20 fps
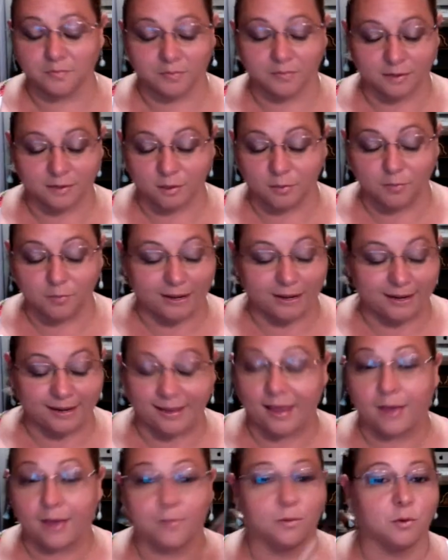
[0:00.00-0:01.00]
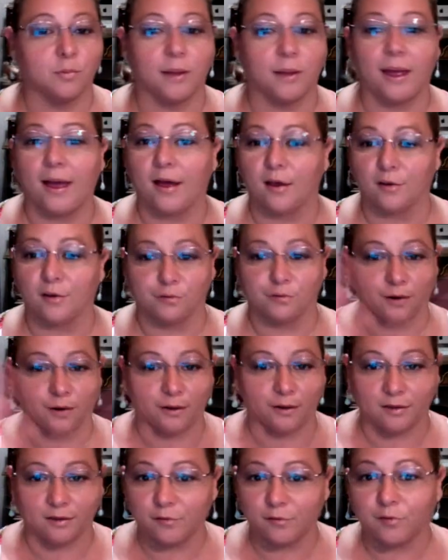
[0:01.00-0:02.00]
somebody came to my house for
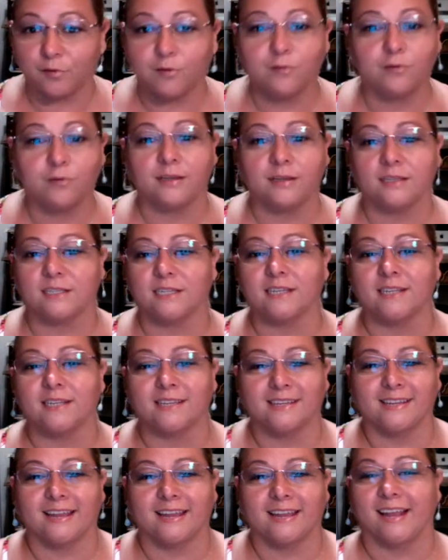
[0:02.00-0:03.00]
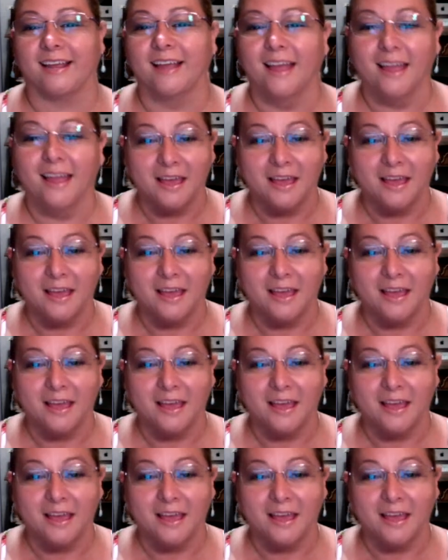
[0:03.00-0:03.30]
a different reason than